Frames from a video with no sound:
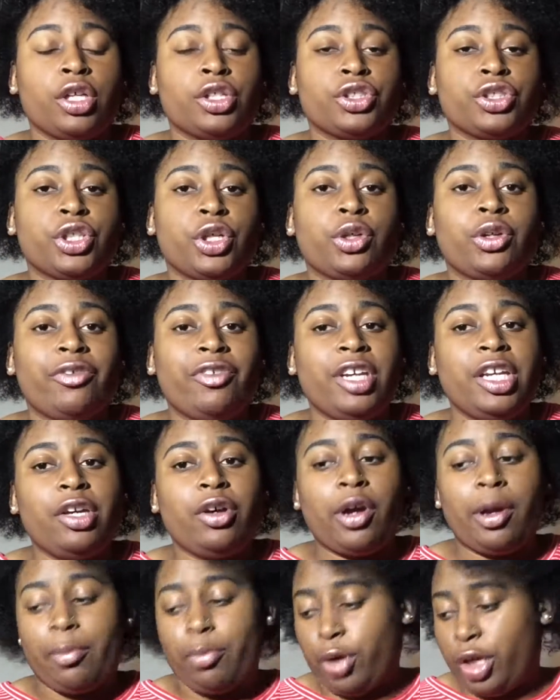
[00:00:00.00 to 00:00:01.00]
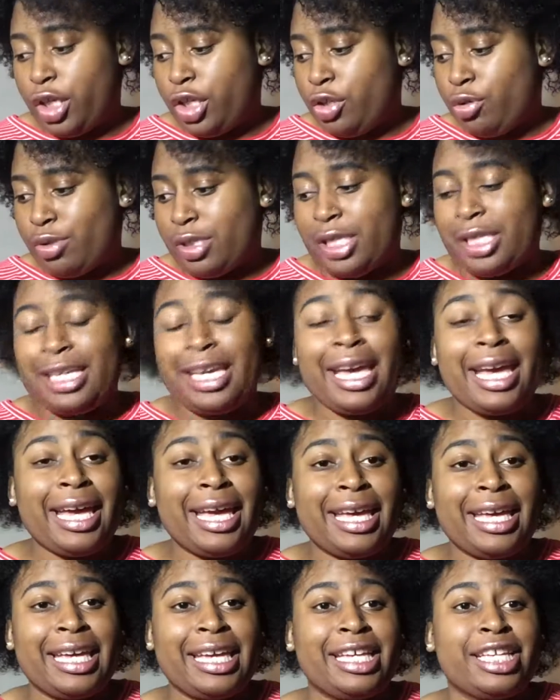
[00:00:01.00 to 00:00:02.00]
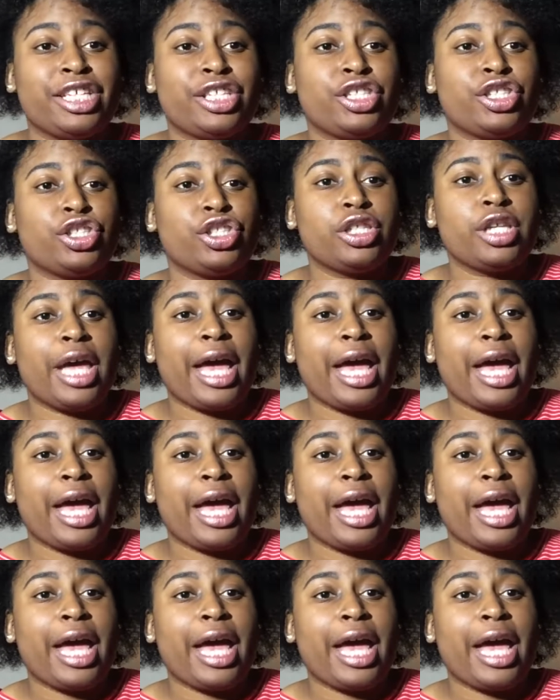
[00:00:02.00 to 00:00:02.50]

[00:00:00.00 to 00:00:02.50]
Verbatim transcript: so the video I'm bringing you today is